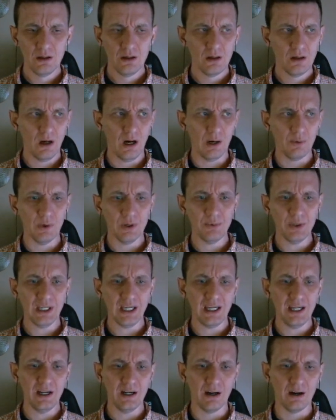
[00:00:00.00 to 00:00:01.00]
All right, what did we
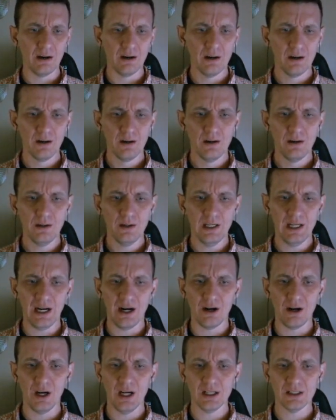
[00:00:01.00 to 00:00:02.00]
get here in
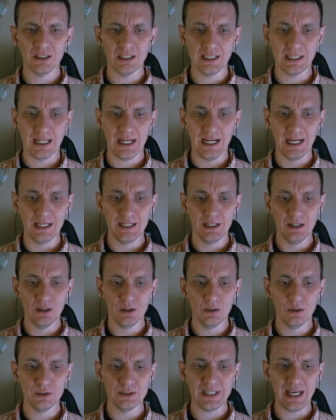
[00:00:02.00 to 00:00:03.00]
our ugly line?
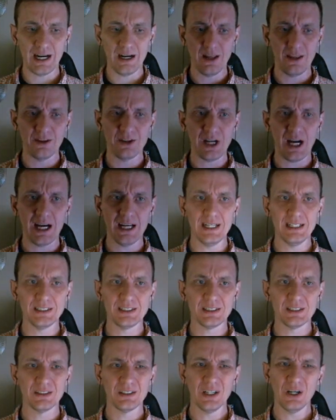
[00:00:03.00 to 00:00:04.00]
Oh, is that another
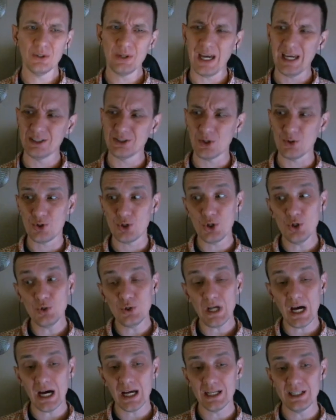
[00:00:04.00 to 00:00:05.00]
Donets? Okay, so 2
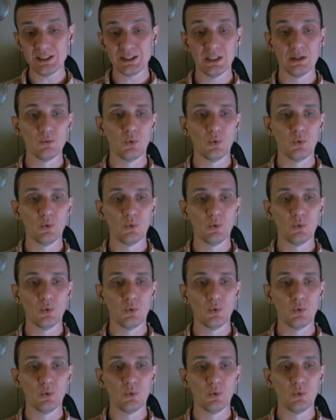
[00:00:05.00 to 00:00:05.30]
Donets in